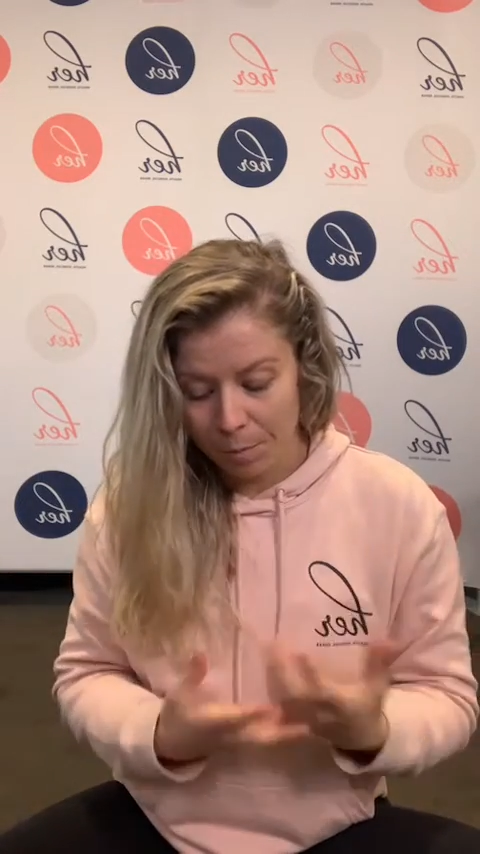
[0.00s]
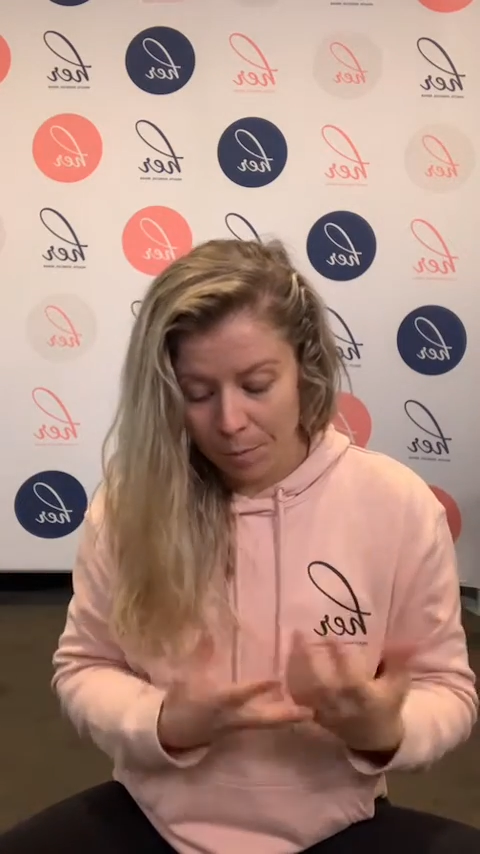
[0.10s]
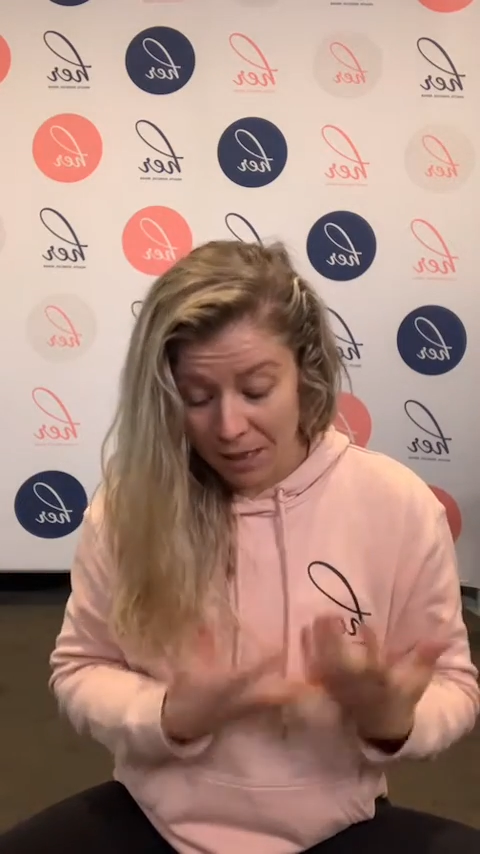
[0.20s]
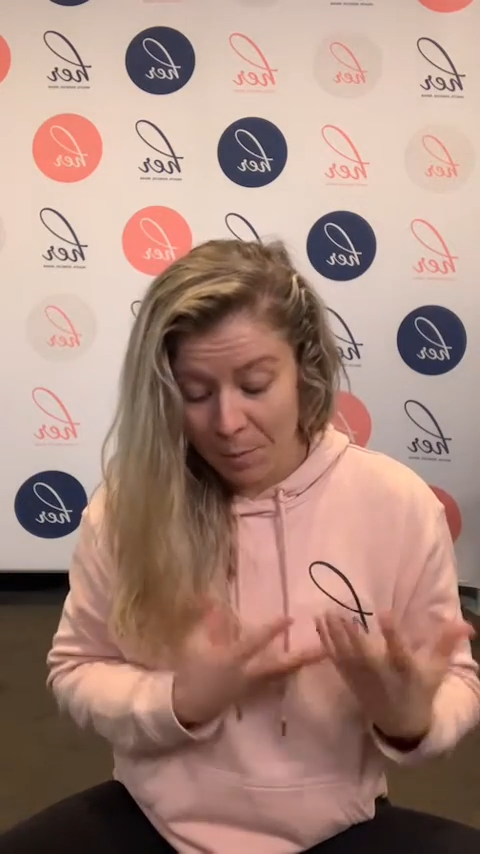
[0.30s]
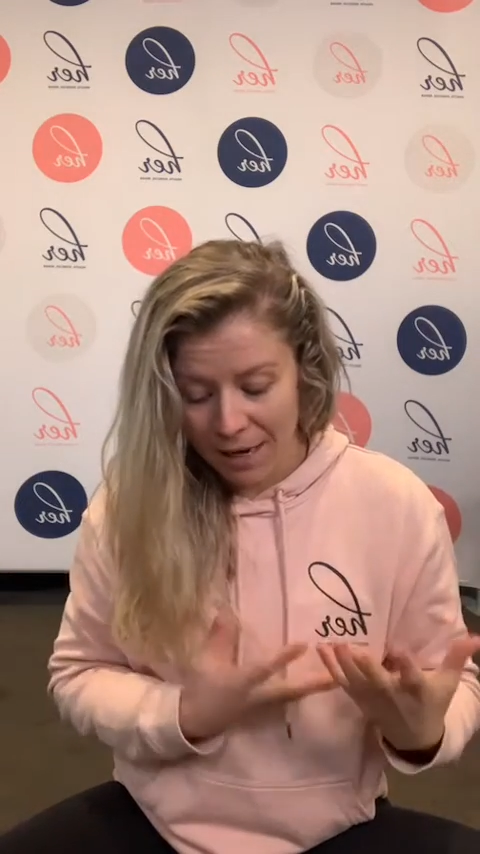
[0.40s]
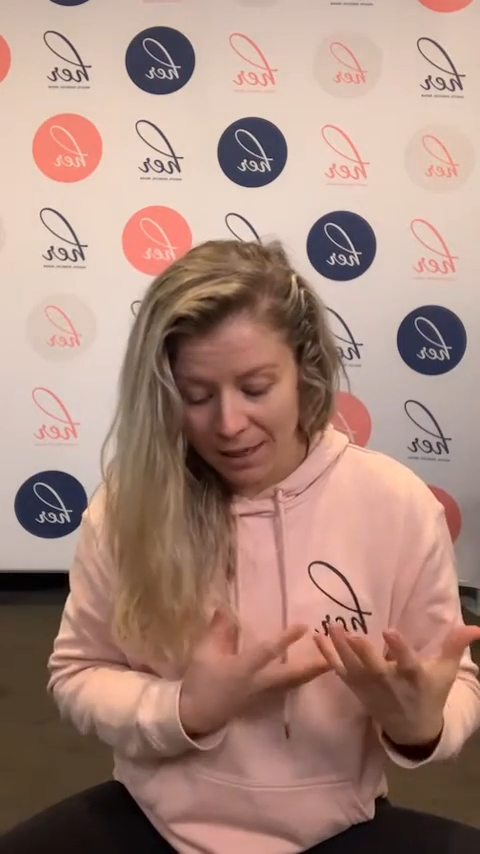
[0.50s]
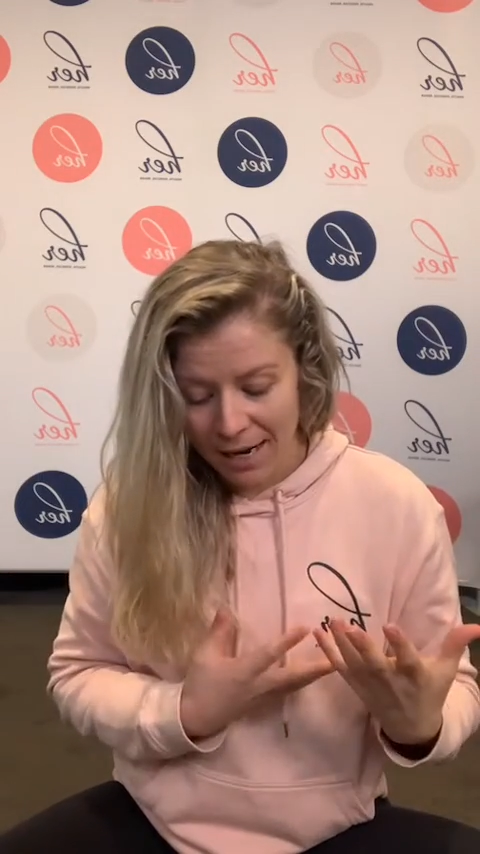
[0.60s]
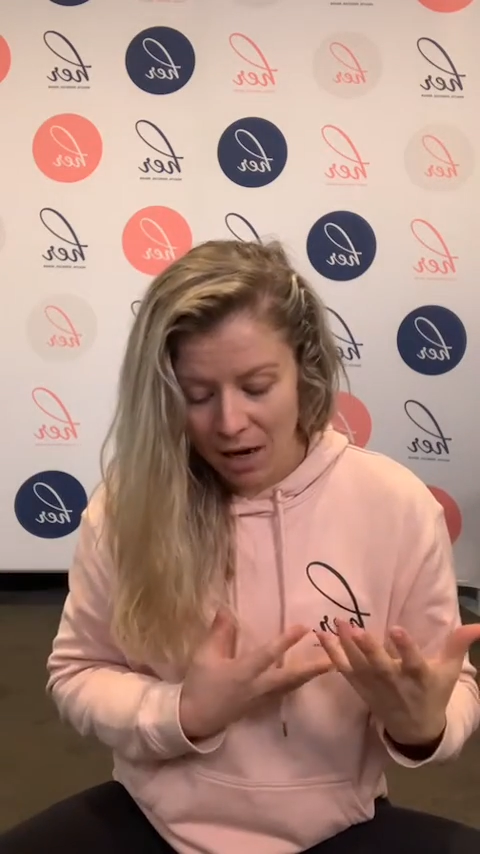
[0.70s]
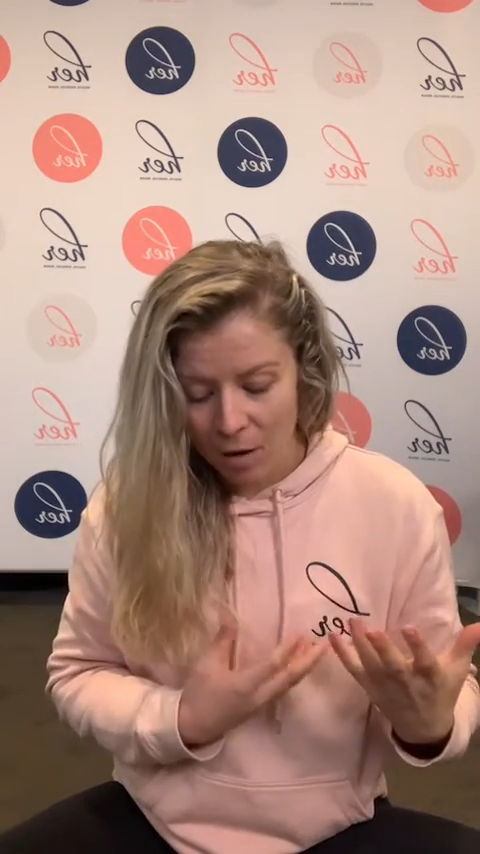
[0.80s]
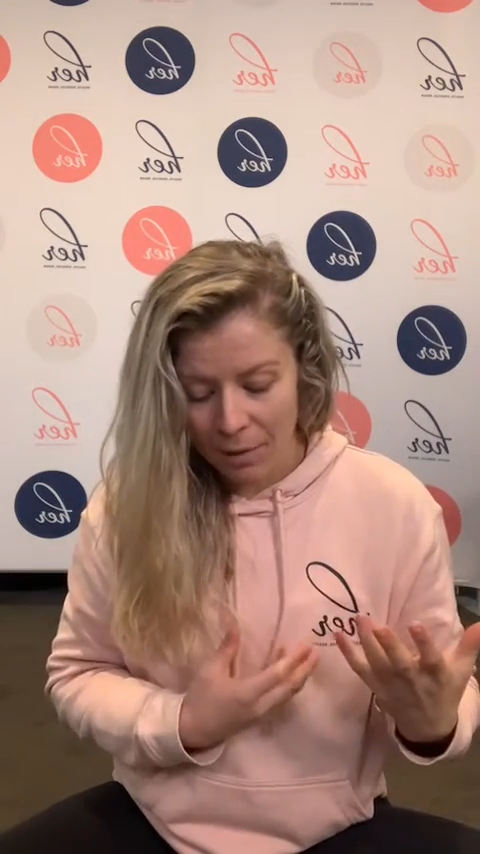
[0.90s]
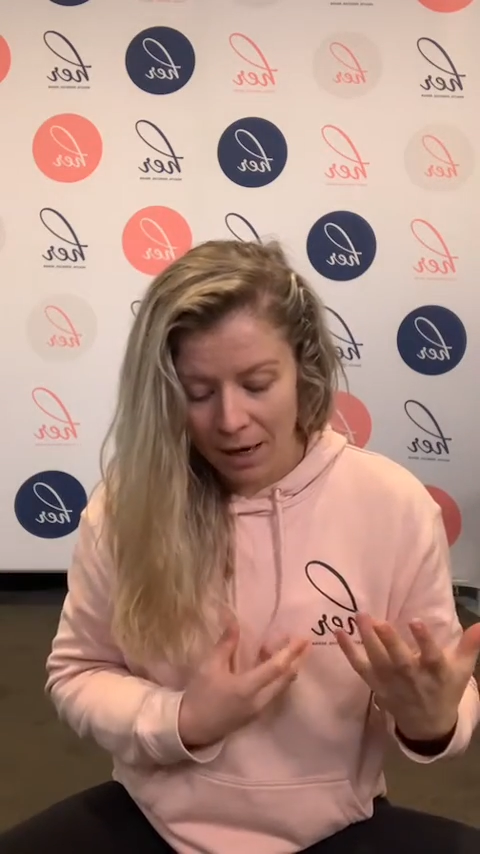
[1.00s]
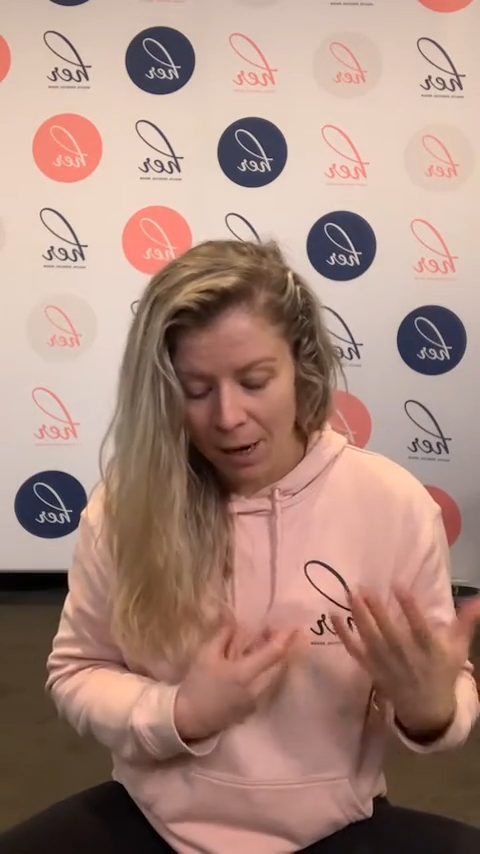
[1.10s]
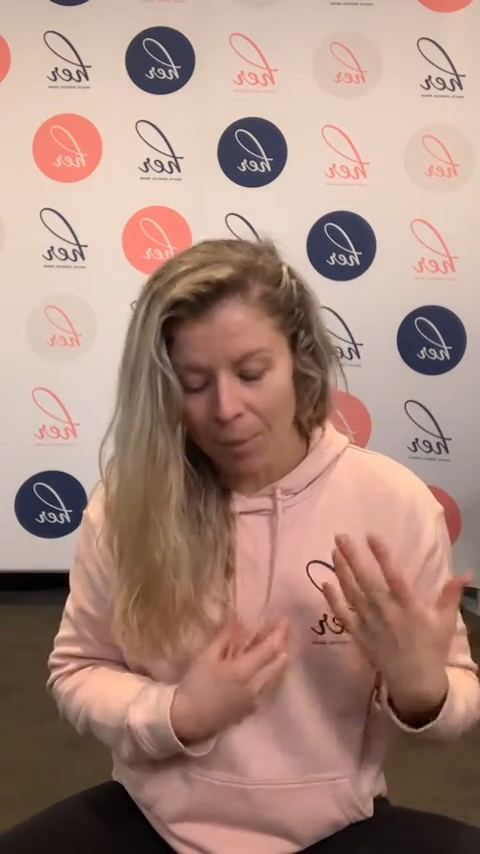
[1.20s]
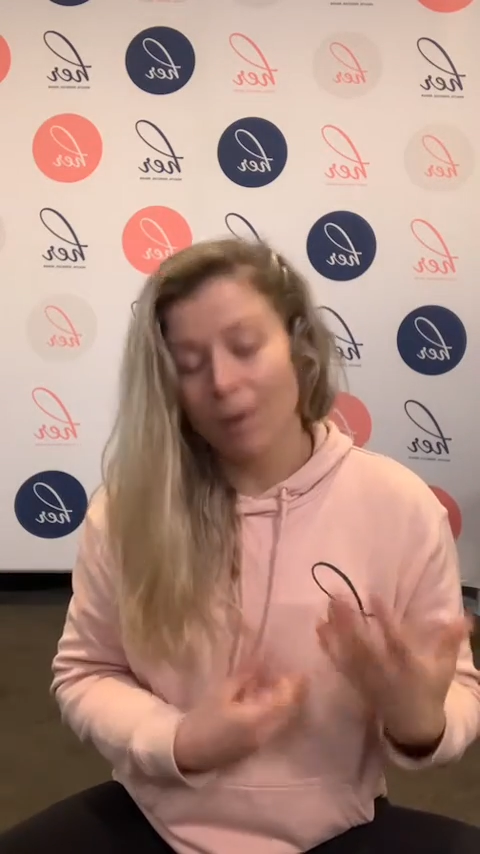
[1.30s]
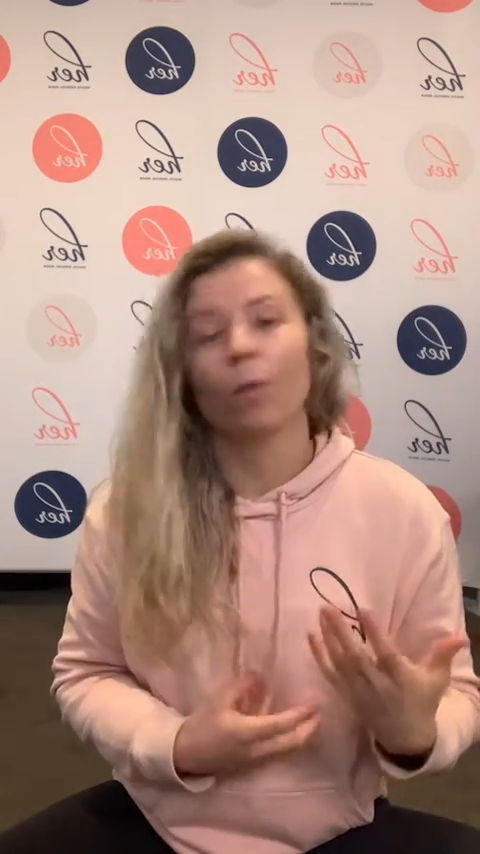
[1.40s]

It's better now, but I'm a bit